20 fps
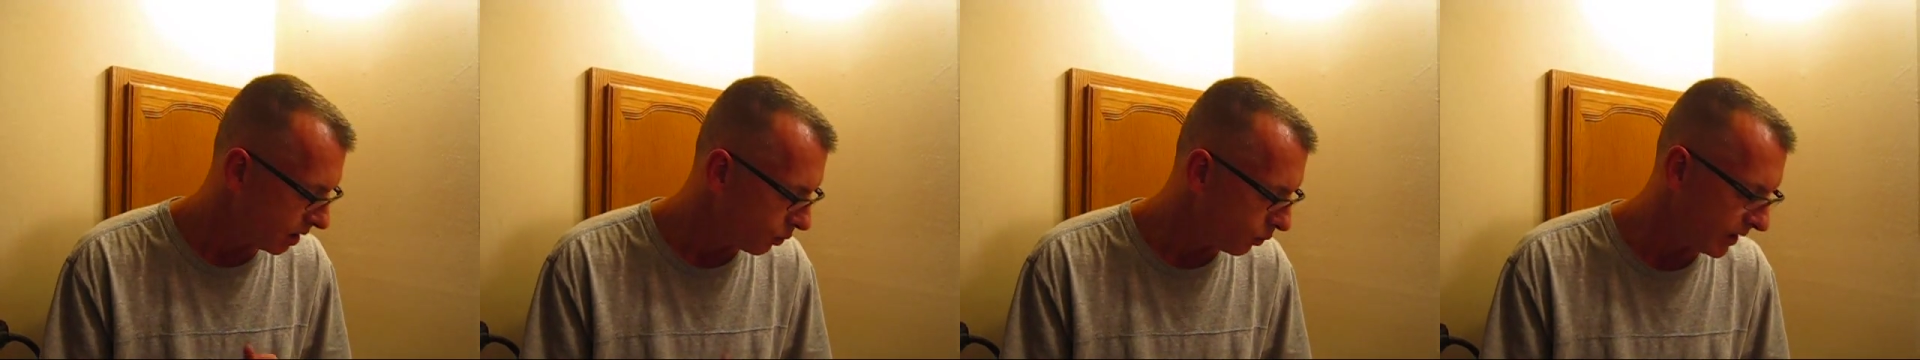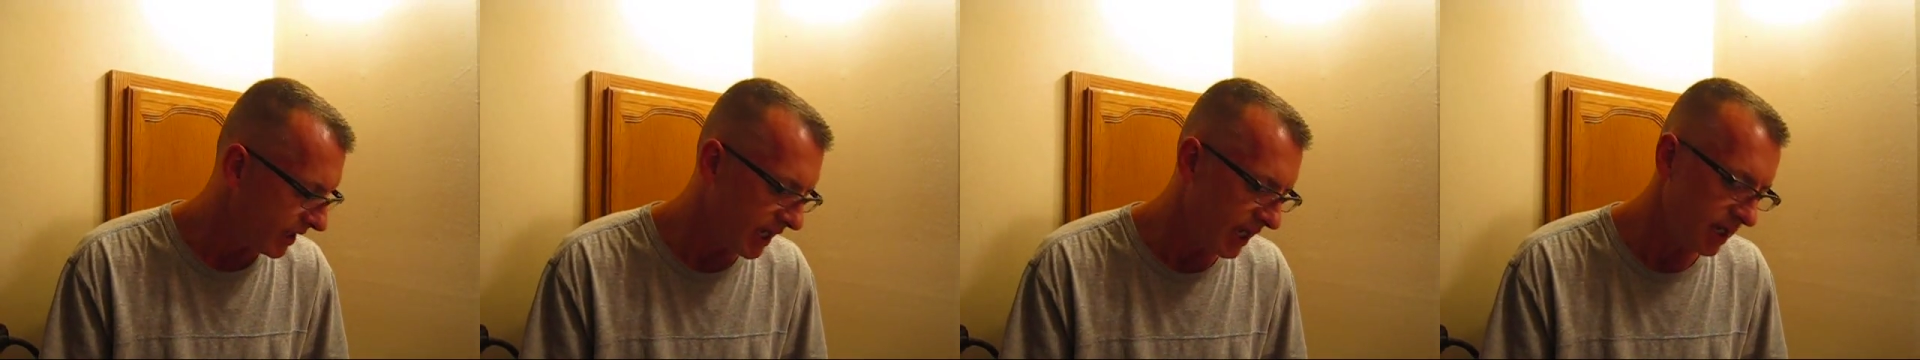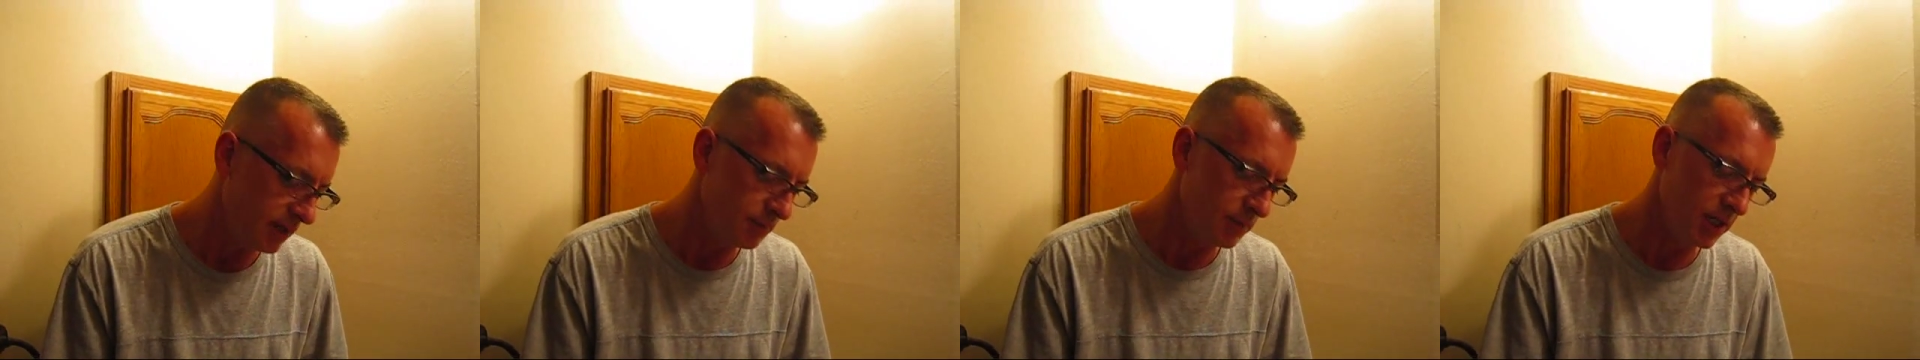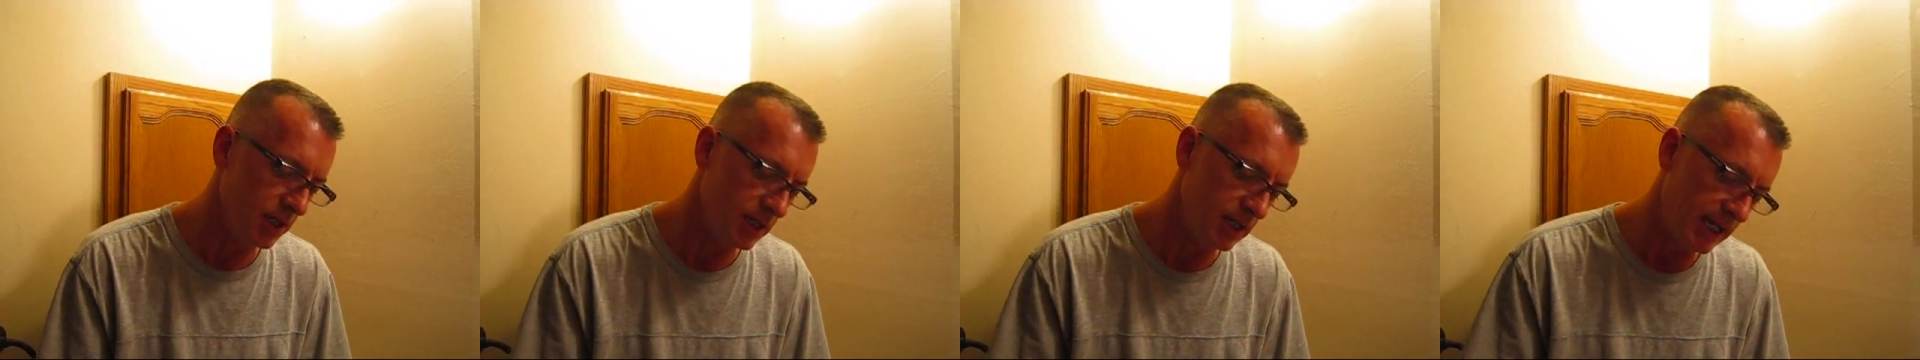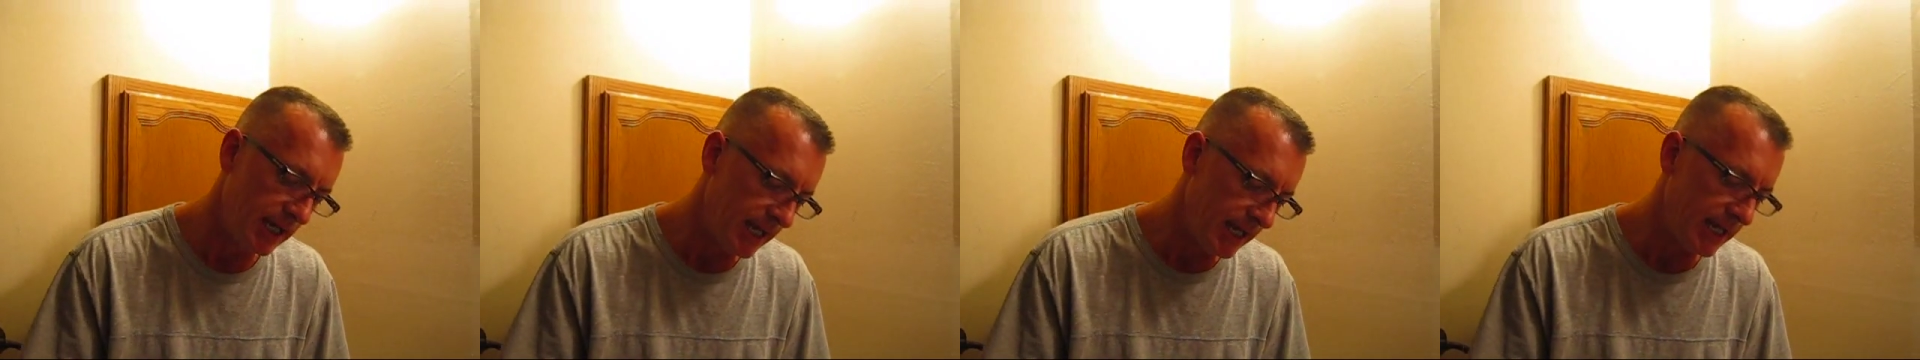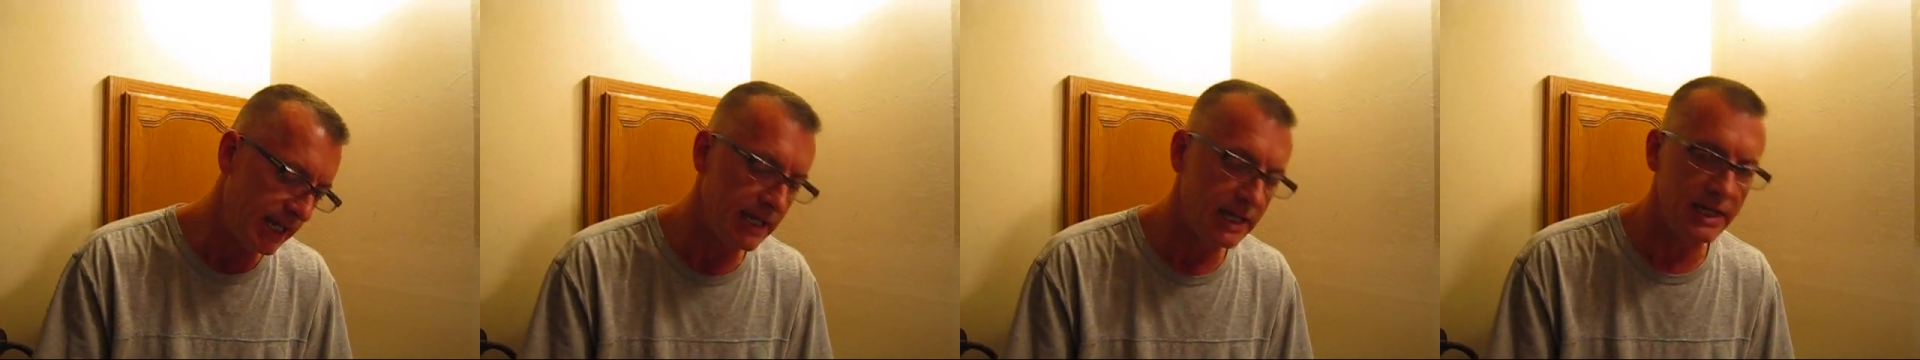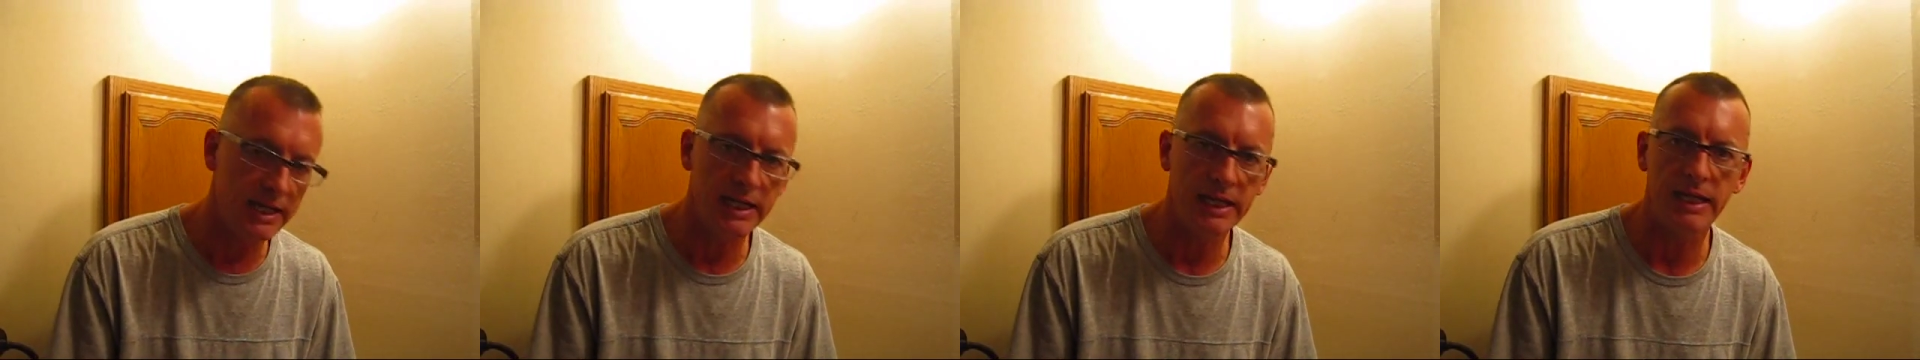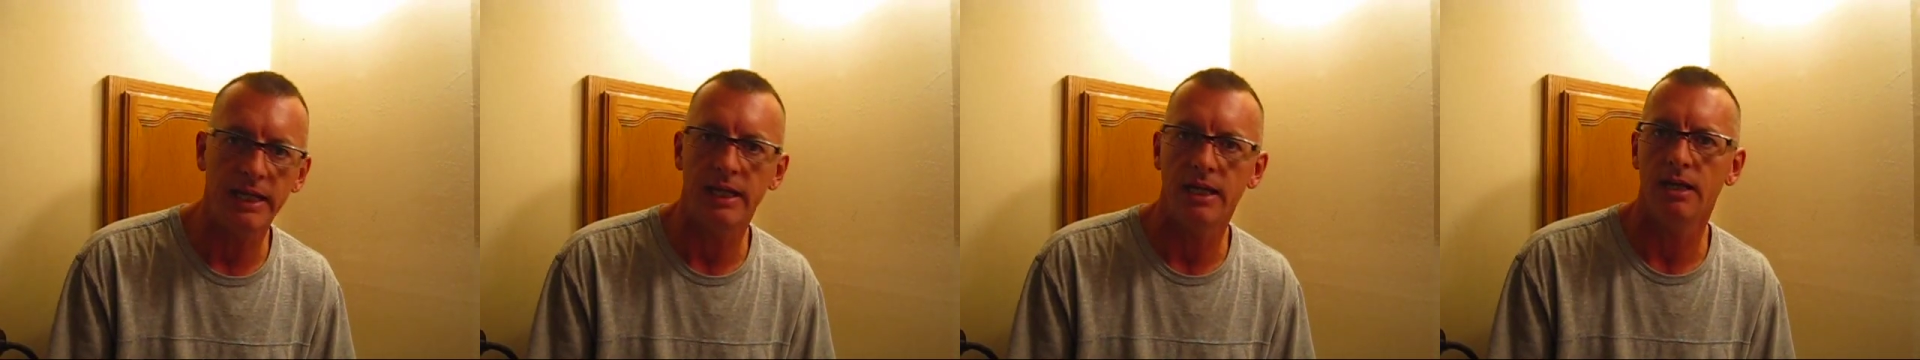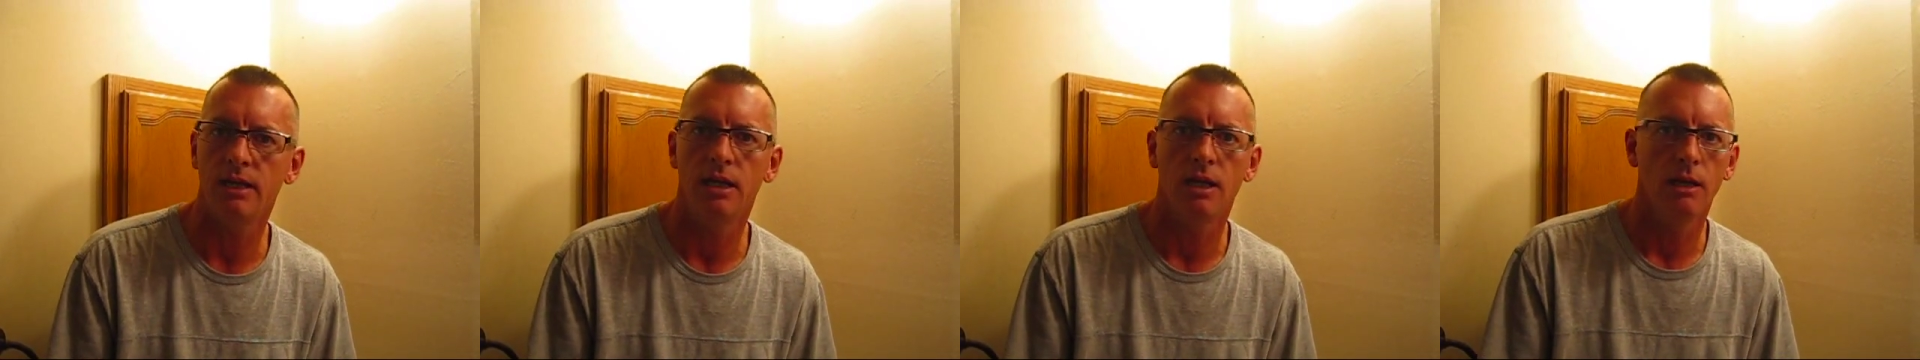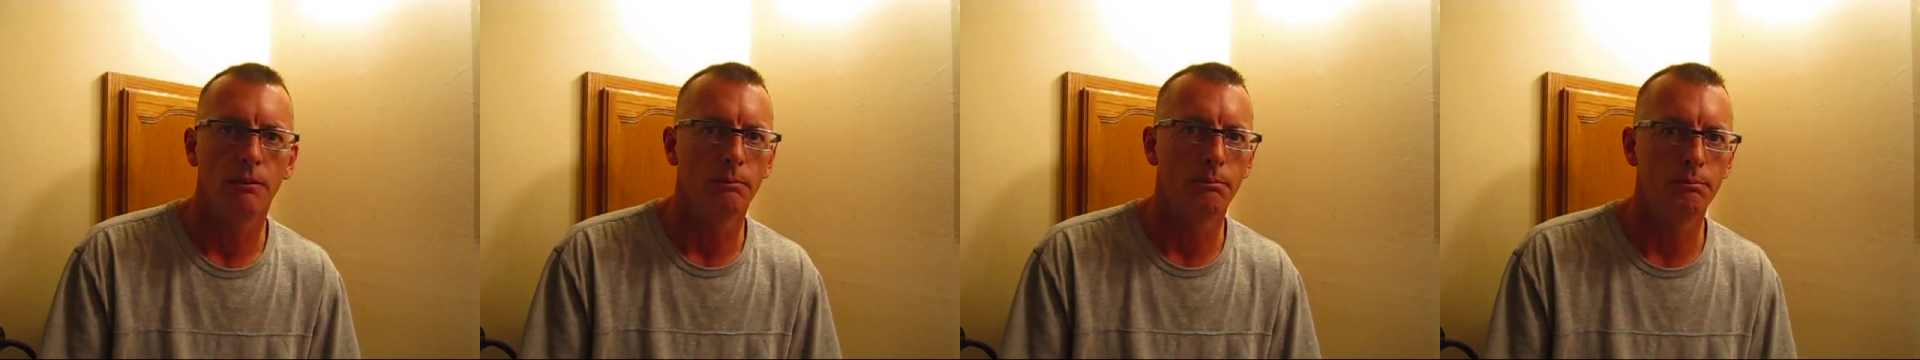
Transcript: We came in, hit it again,